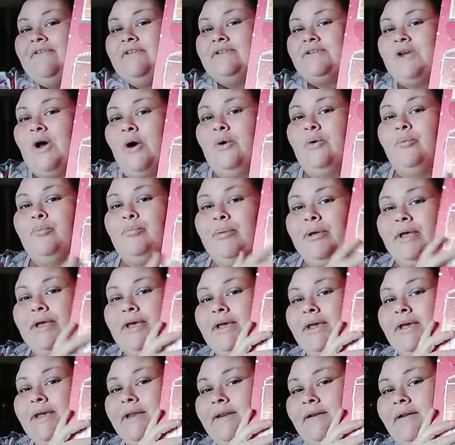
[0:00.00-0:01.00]
is
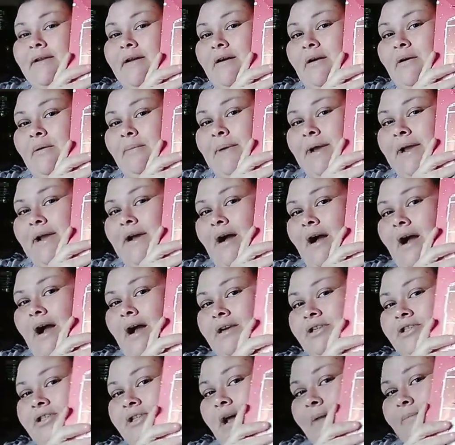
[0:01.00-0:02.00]
open. Oh my
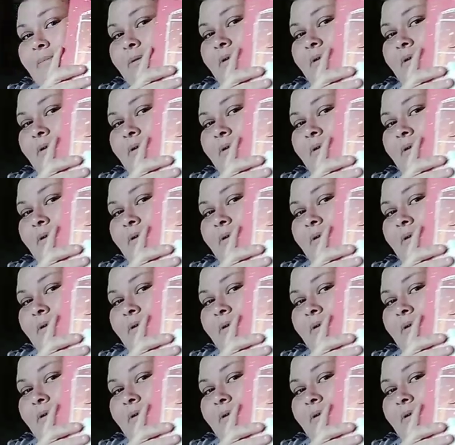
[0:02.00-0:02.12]
gosh, that